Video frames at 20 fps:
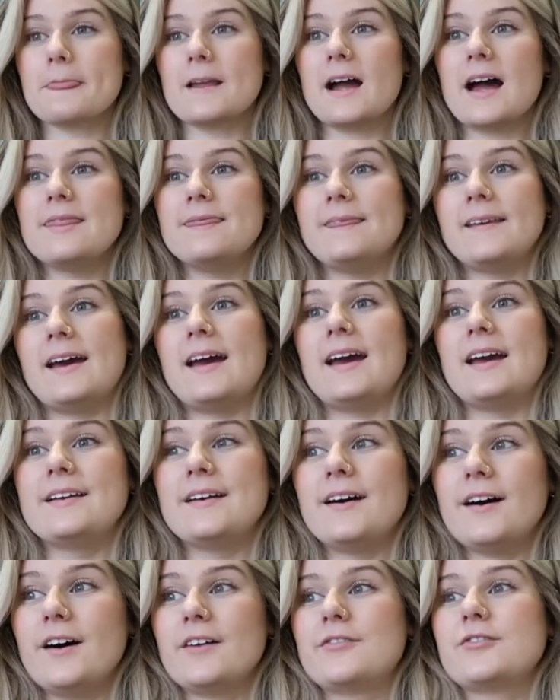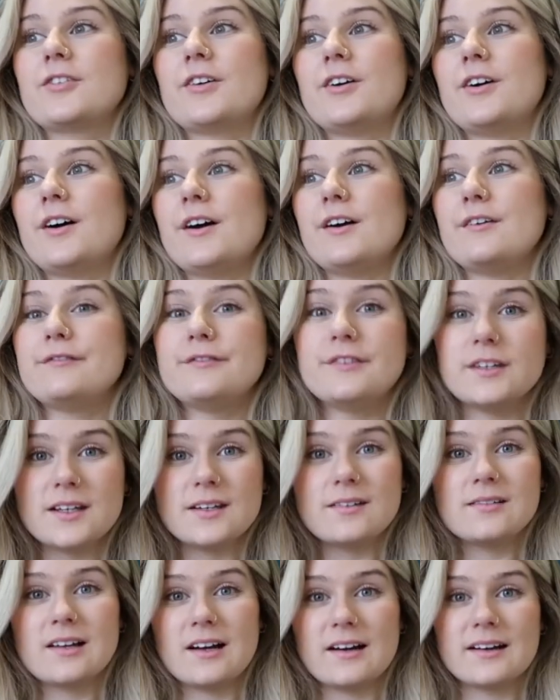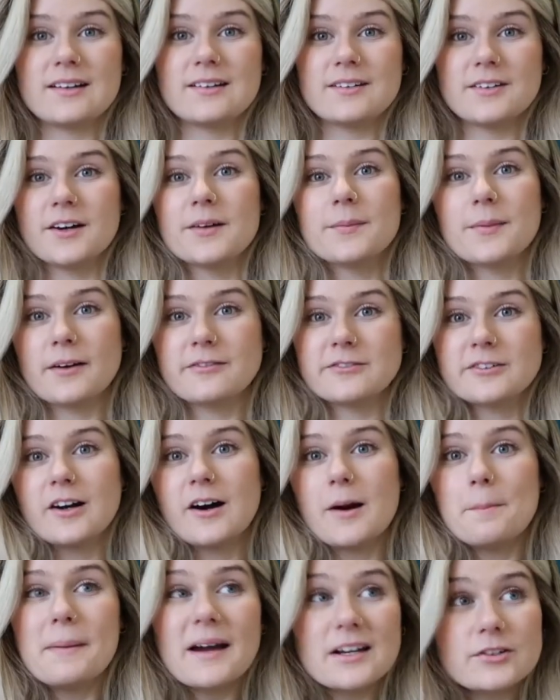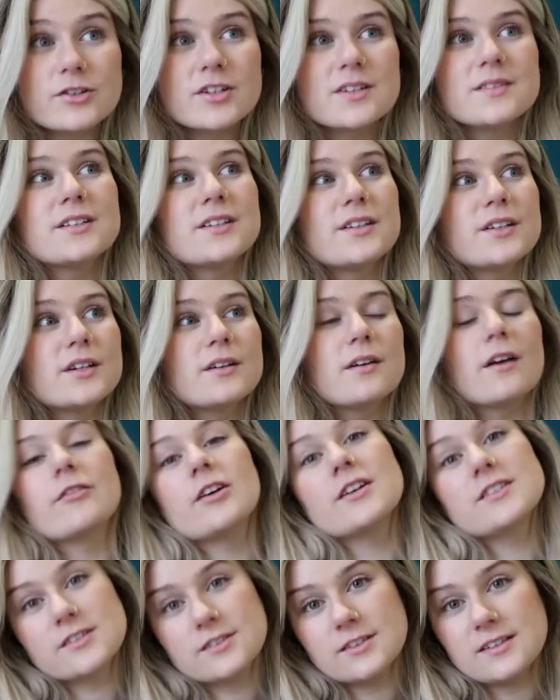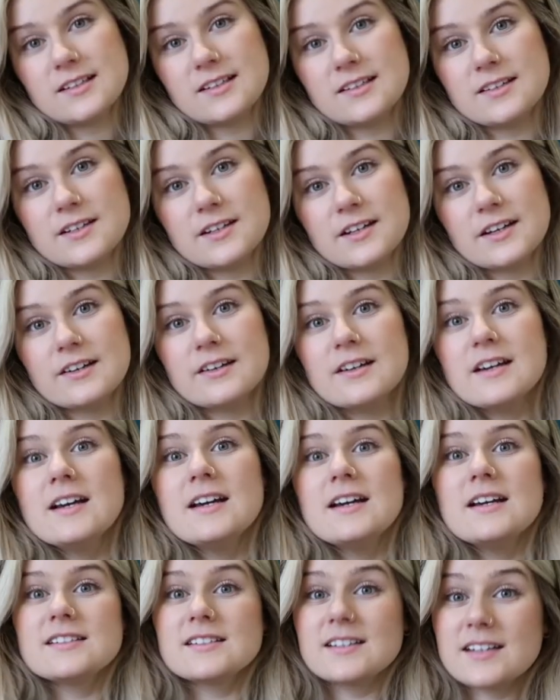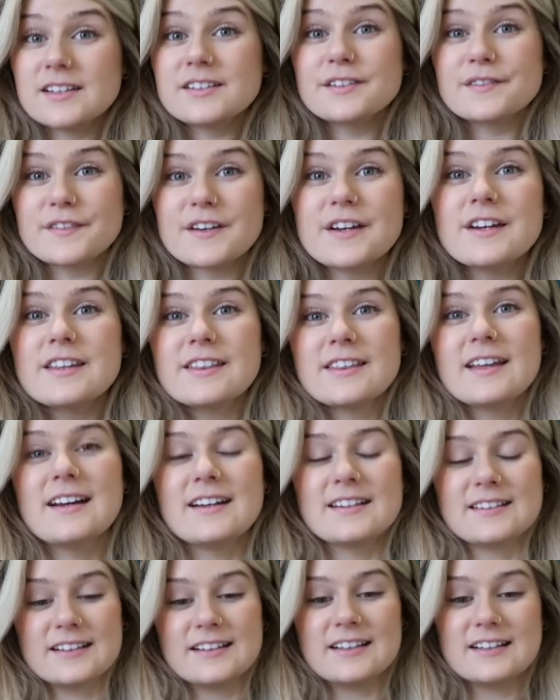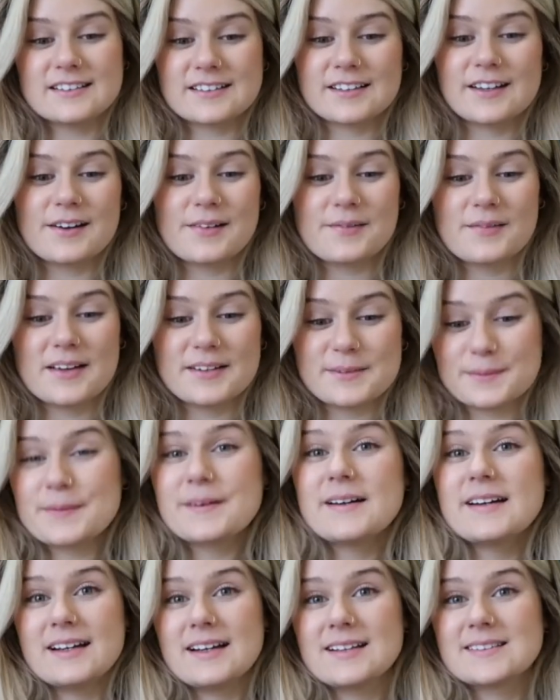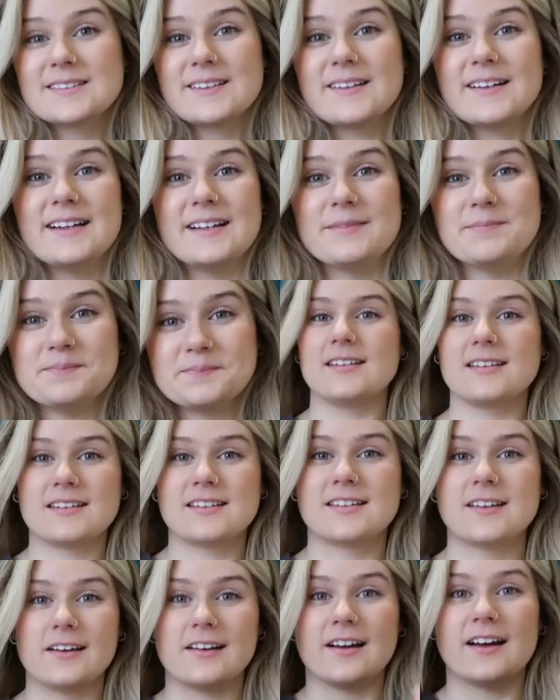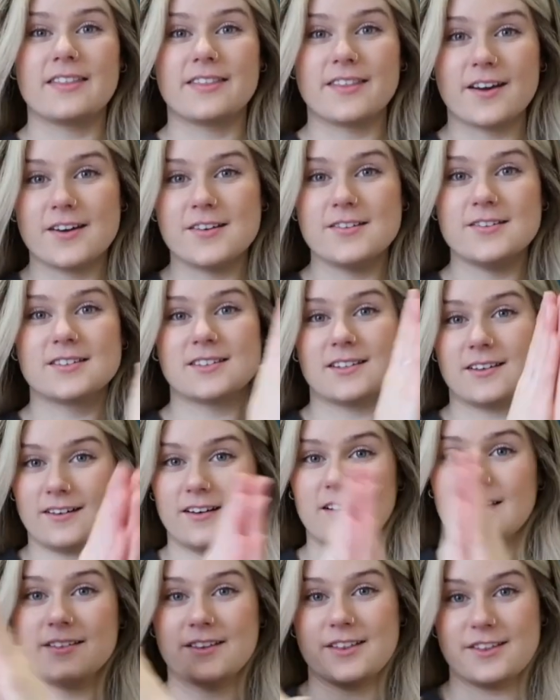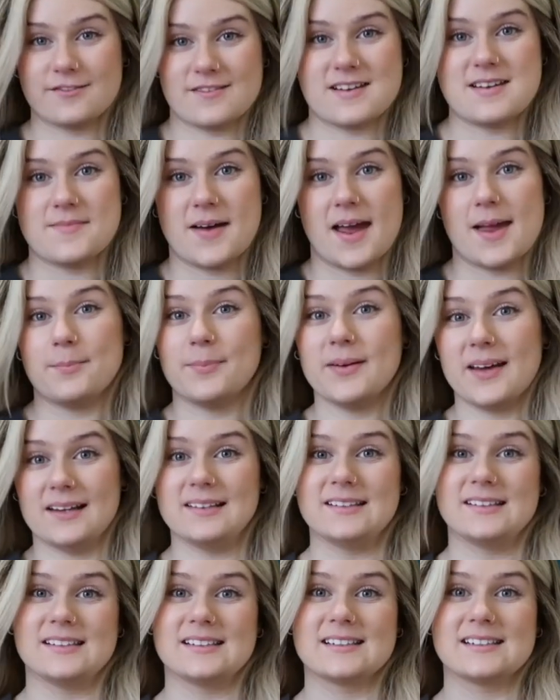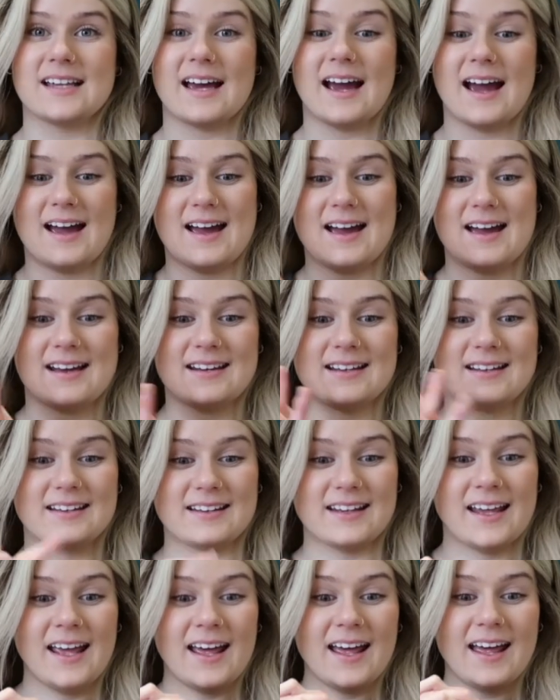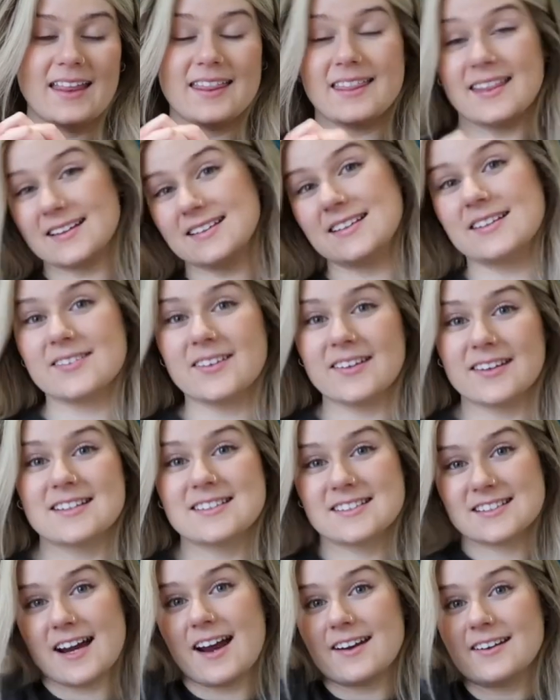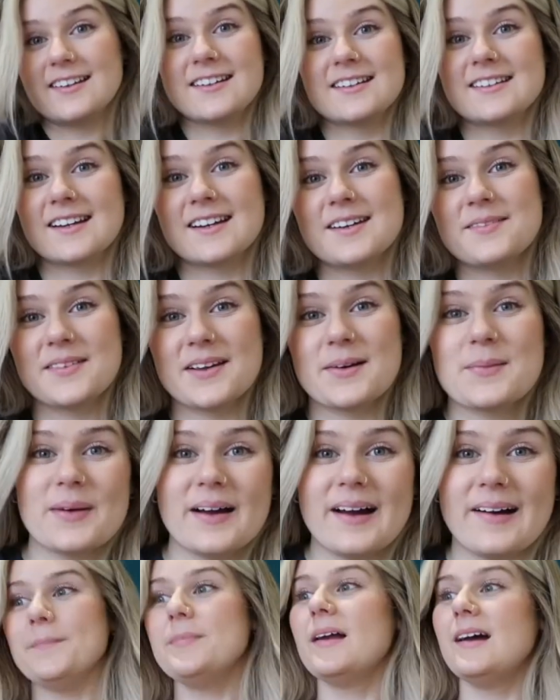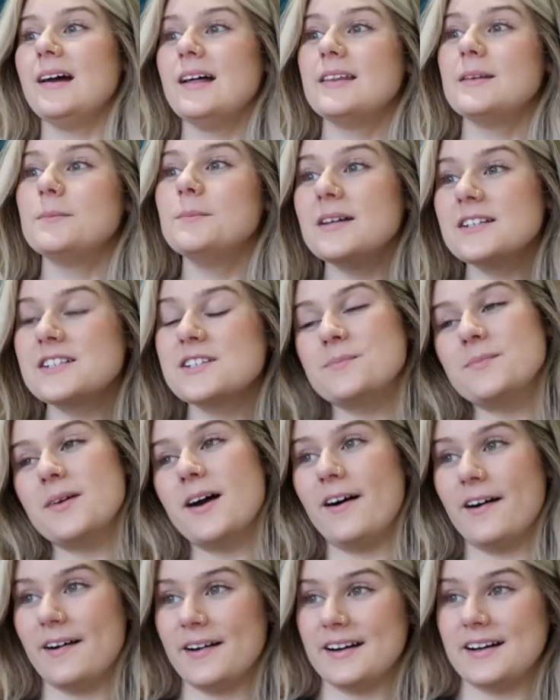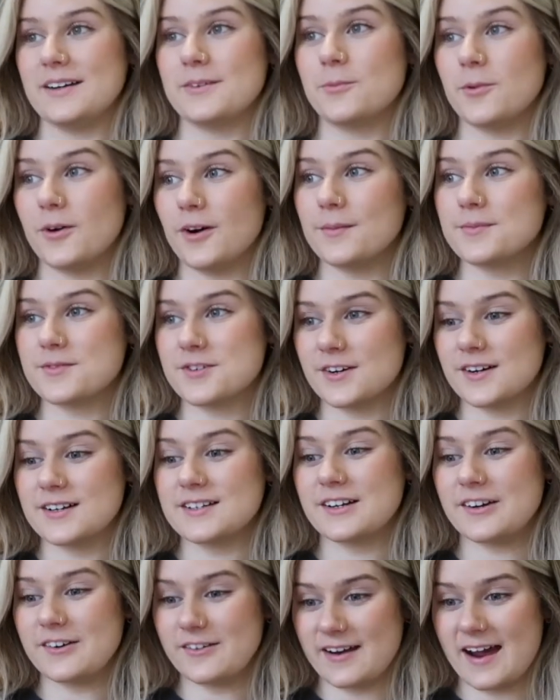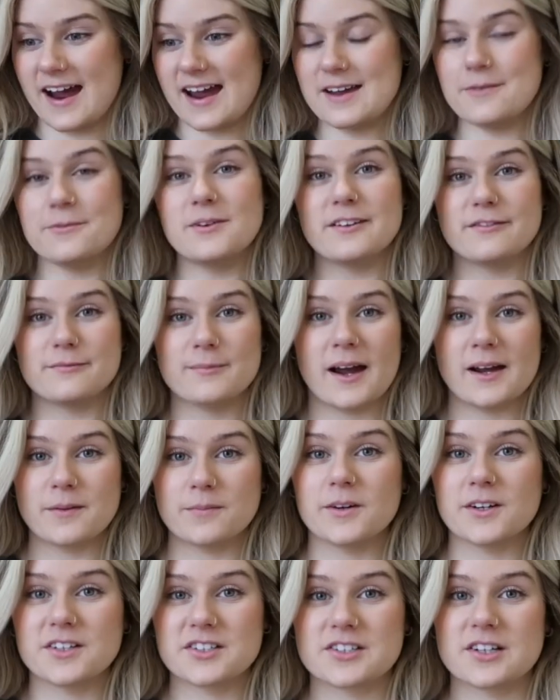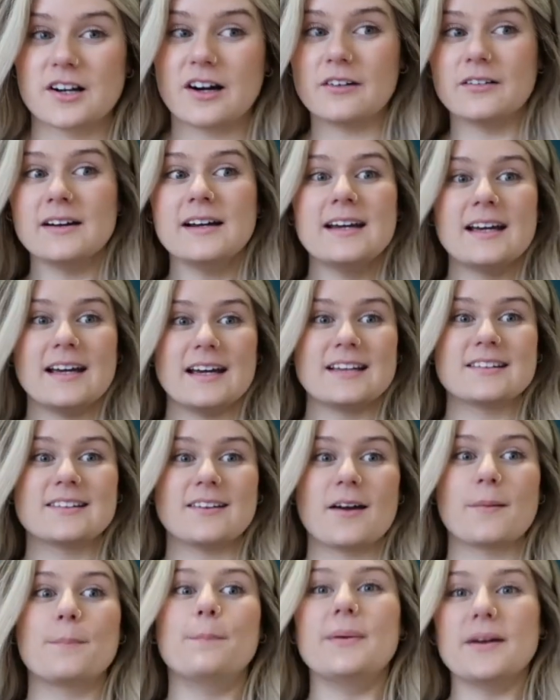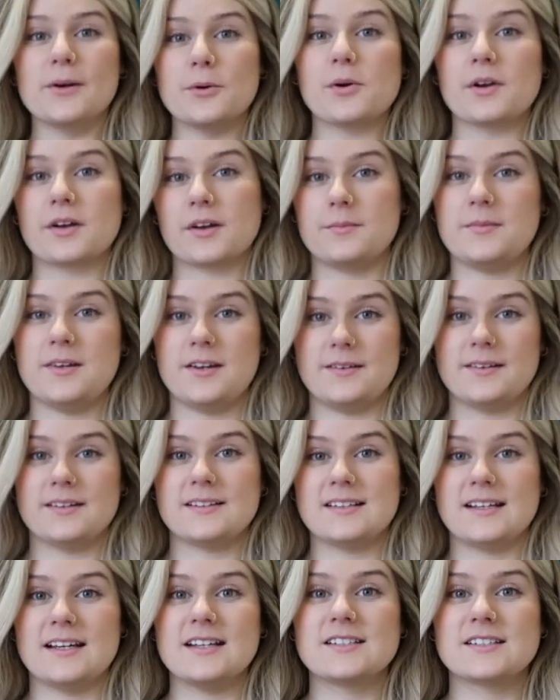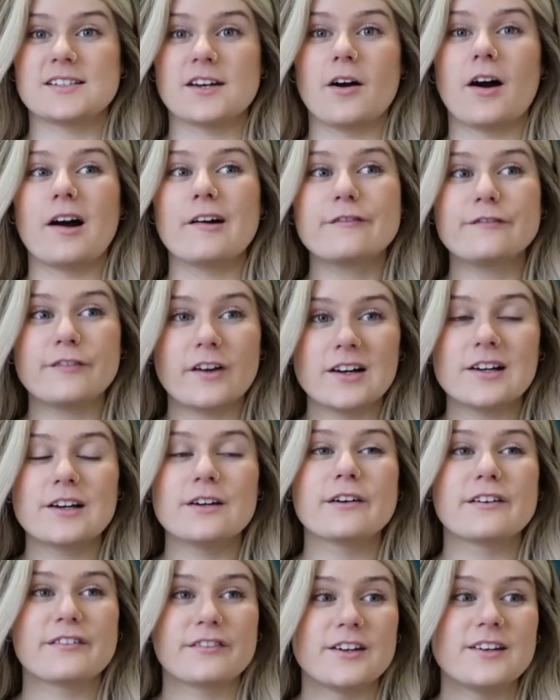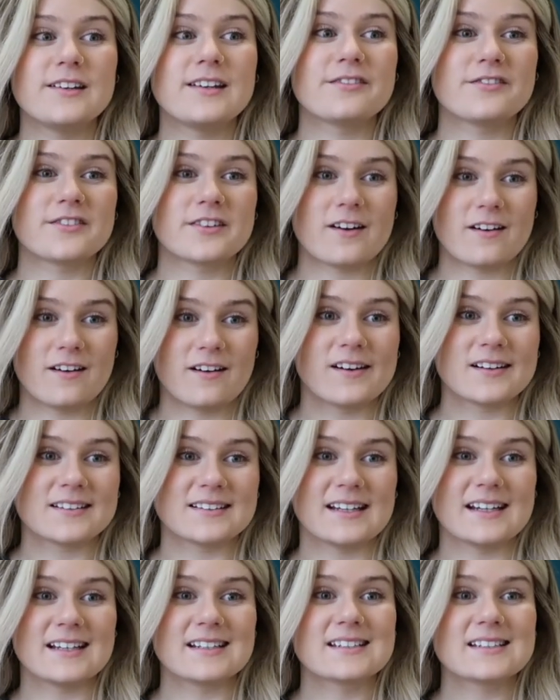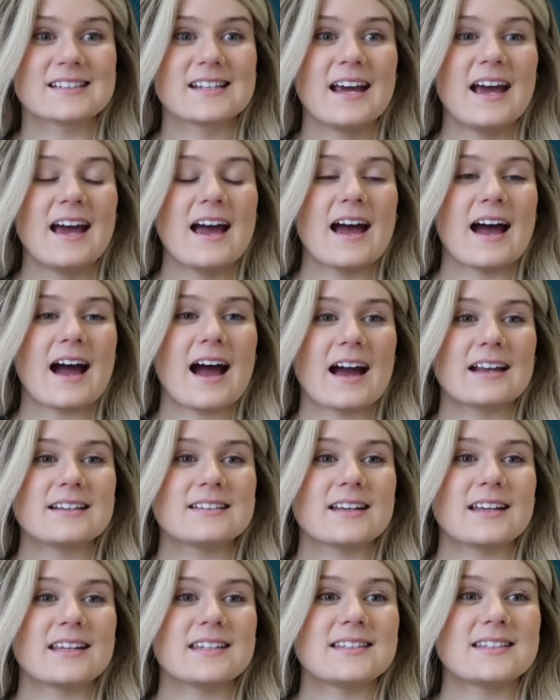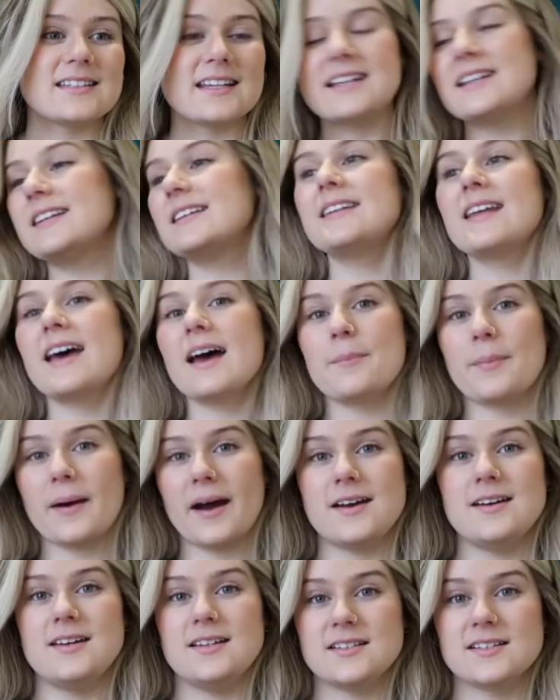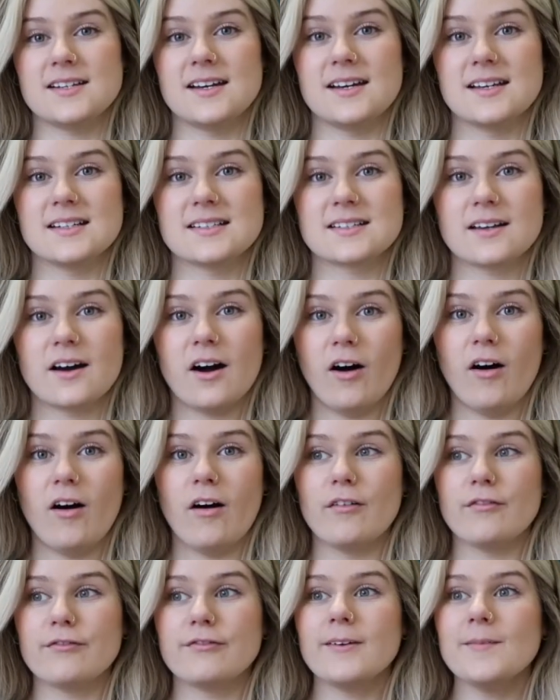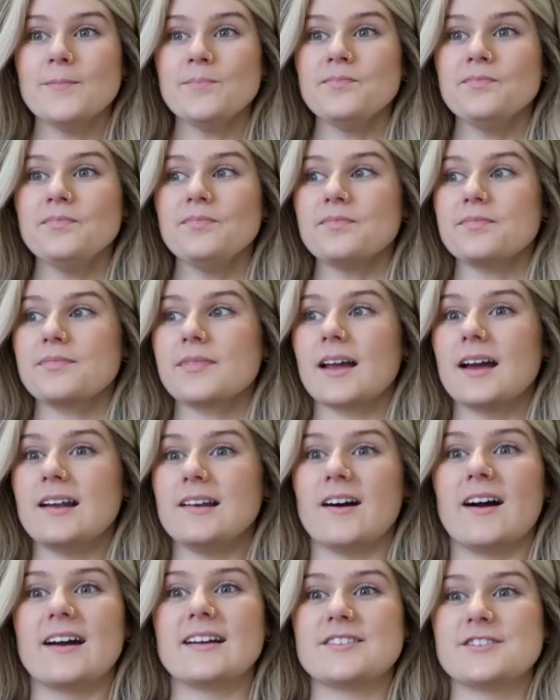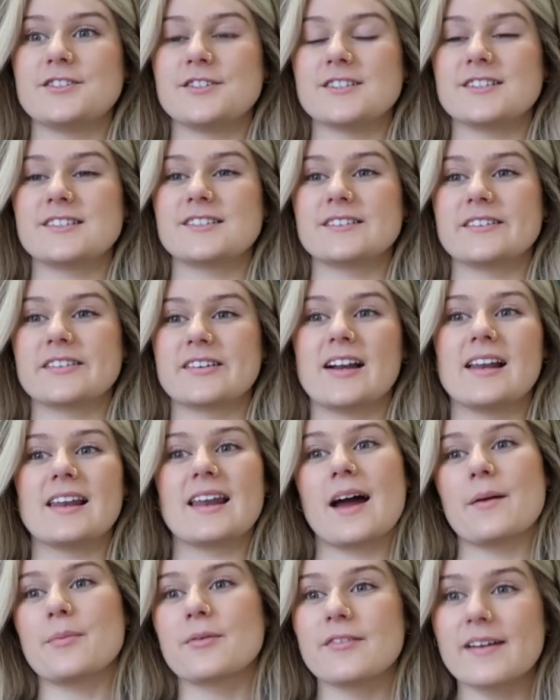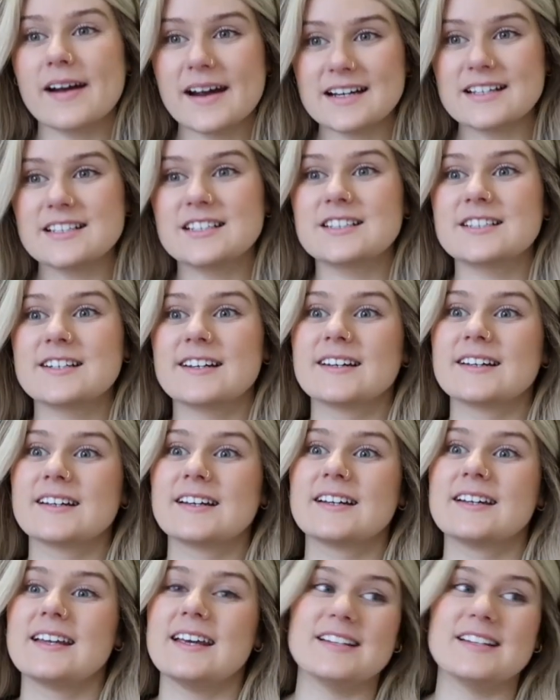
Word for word: And then I've got a few lined up. I've got a bedroom to do, I've got a study to do. So there's a few things, and it's um it's pretty exciting. So like those are the three main pillars, and this is what this channel is going to be about. The mission behind what I'm trying to create with Made by Charl is like build a community. So I follow a few different artists, and seeing their pages of like just collaboration,